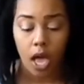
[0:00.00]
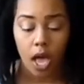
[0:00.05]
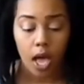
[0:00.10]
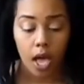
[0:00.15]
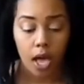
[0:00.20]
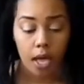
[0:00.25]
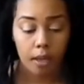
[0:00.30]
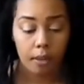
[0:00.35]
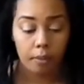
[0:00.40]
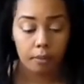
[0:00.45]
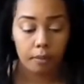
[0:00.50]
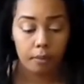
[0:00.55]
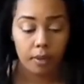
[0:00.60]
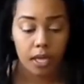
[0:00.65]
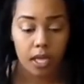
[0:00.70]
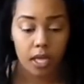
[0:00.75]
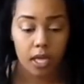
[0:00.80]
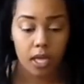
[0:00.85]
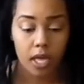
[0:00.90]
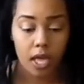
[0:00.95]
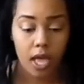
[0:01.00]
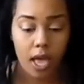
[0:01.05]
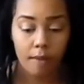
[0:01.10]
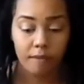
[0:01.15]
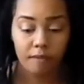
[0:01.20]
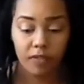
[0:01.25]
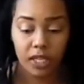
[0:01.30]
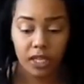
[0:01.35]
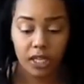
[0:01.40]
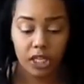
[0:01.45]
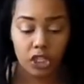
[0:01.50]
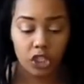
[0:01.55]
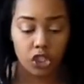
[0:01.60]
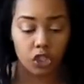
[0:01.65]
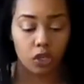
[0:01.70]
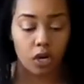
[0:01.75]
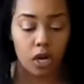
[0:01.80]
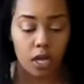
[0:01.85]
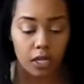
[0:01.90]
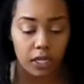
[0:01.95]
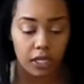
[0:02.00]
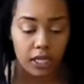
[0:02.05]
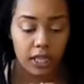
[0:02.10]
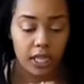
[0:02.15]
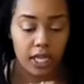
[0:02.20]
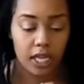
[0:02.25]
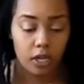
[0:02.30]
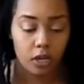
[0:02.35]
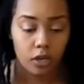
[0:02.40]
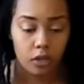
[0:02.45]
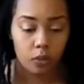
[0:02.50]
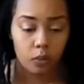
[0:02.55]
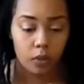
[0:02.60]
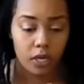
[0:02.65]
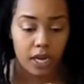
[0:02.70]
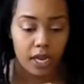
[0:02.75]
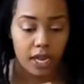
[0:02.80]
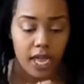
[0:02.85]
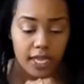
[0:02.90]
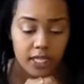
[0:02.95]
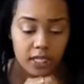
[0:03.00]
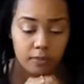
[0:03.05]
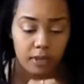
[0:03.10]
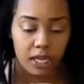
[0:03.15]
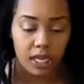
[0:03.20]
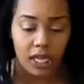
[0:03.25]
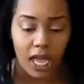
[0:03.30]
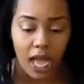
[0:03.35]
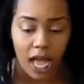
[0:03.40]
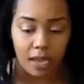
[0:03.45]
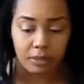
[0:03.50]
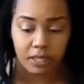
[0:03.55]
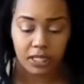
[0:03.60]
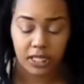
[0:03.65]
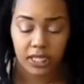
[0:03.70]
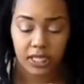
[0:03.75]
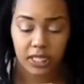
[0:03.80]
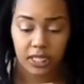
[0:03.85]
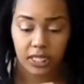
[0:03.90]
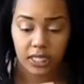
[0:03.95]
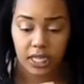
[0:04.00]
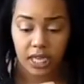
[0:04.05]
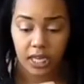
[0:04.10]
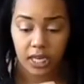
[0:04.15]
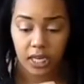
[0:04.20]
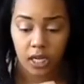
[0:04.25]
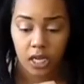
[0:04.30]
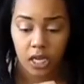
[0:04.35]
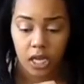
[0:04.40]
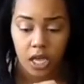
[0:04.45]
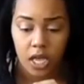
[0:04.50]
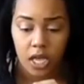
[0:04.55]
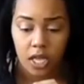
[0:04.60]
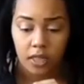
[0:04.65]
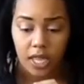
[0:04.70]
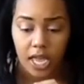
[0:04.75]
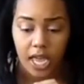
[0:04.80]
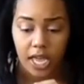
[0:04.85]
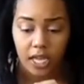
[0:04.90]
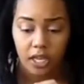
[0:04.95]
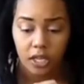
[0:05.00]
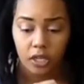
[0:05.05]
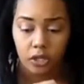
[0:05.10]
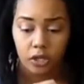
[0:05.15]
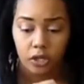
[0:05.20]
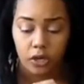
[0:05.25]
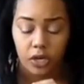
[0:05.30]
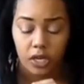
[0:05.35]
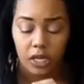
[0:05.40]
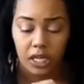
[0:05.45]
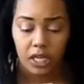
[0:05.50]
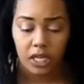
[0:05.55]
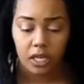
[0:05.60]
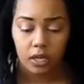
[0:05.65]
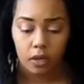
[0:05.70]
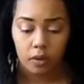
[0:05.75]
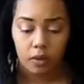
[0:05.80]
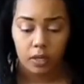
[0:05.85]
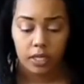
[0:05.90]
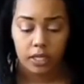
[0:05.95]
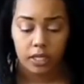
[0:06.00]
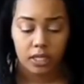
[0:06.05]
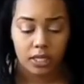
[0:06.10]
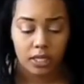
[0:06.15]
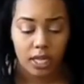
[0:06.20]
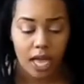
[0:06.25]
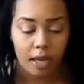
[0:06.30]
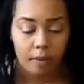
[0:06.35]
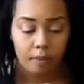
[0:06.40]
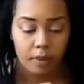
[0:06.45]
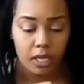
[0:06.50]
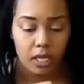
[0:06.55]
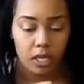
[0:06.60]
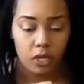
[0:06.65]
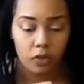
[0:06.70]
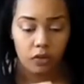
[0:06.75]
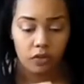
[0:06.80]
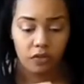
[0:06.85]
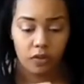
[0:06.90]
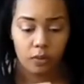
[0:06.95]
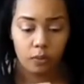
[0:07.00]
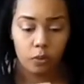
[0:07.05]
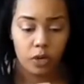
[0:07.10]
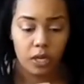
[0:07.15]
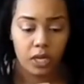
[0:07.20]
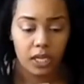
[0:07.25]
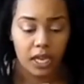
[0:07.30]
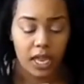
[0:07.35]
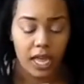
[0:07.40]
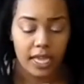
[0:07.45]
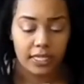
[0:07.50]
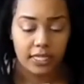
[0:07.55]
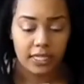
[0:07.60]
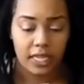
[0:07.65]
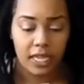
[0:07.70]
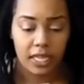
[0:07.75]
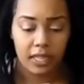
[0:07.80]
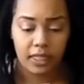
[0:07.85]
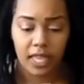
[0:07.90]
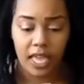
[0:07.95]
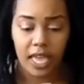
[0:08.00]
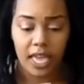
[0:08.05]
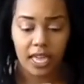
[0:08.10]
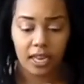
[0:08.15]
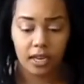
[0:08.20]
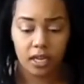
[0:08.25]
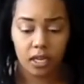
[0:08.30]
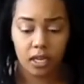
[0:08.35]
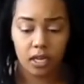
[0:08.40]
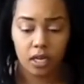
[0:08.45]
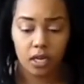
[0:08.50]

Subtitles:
I'm feeling strongly that you're the one that has many options, and that your ego is stopping you from realizing that